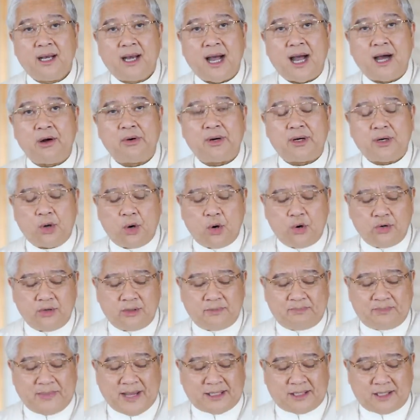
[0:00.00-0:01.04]
our
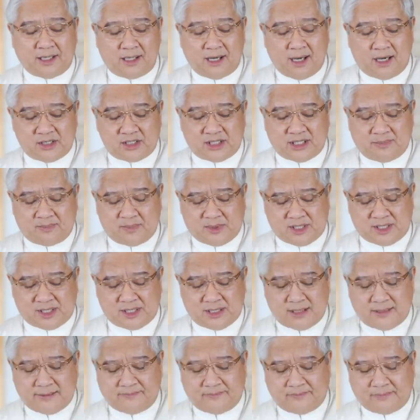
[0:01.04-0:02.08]
own petty gossips.